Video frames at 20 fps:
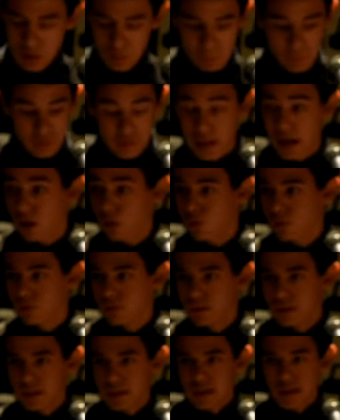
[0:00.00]
But
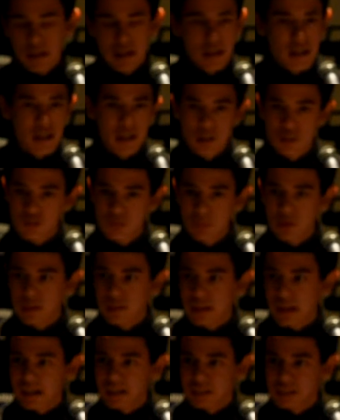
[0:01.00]
now, it's
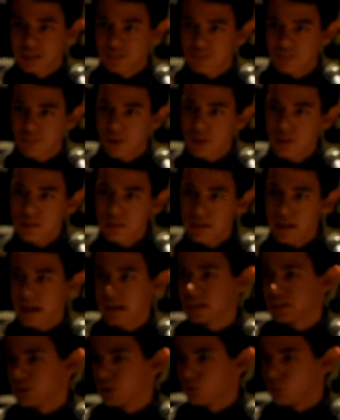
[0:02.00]
been as fun
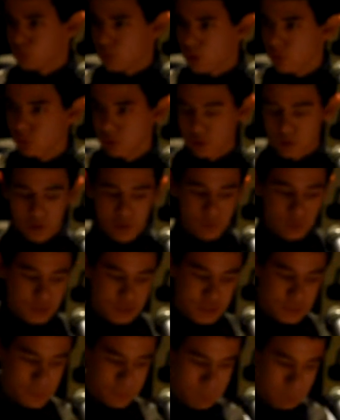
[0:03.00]
as a roller
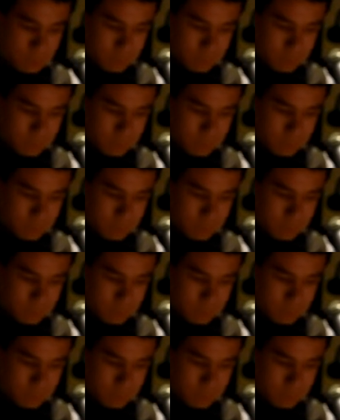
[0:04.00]
coaster.